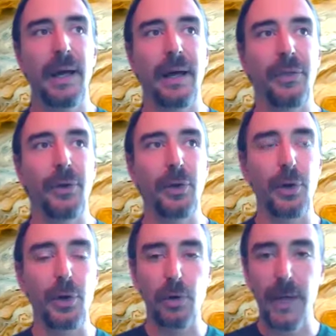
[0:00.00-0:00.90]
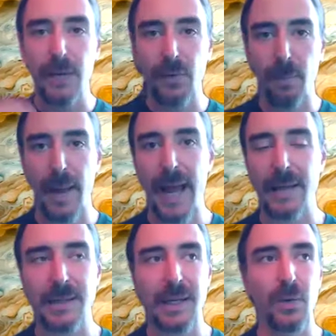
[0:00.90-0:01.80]
their creative
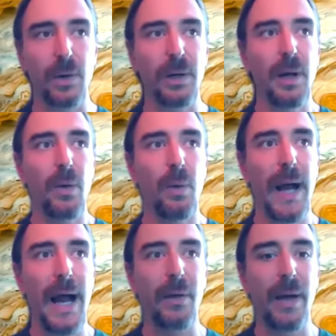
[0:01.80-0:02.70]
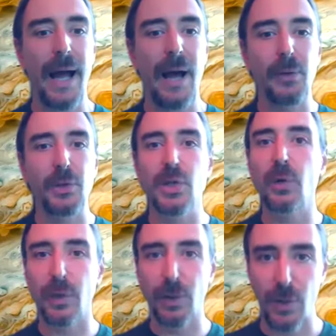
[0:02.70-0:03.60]
capacity or how their
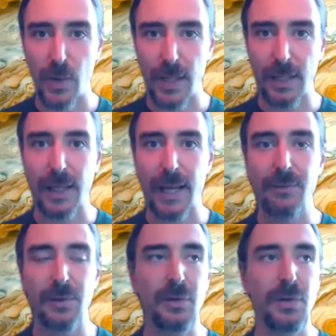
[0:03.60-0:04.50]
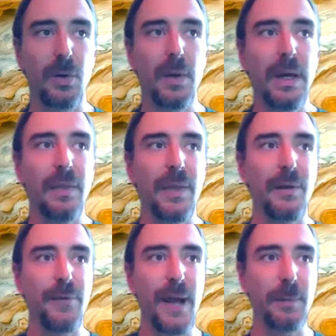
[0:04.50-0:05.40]
children are doing in life. And so
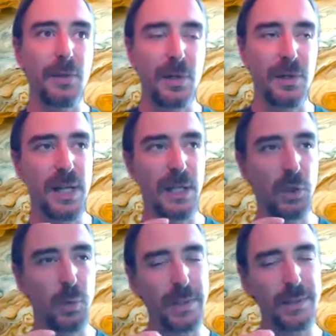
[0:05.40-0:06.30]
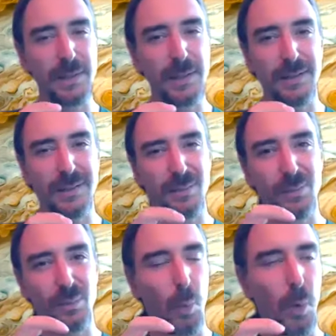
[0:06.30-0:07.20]
then family starts to get twisted and
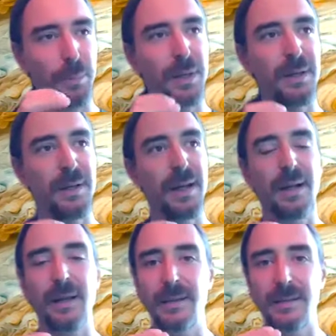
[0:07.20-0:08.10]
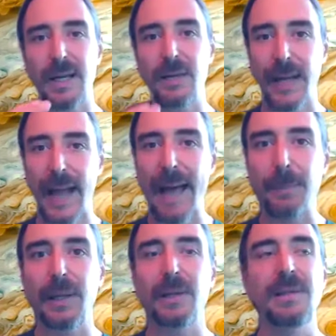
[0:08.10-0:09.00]
warped into a state of
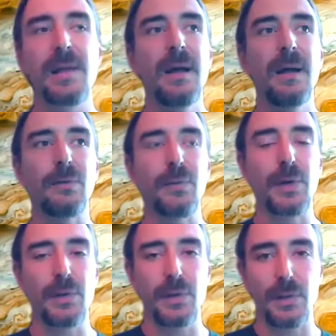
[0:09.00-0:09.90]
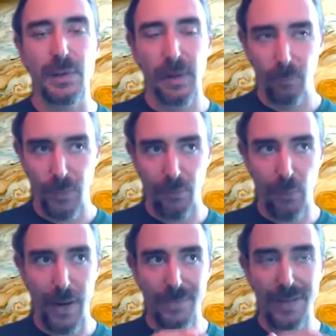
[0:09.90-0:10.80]
unhappiness, versus if
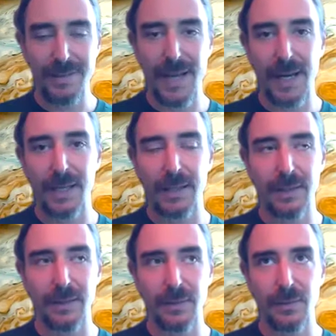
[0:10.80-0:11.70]
we have that second and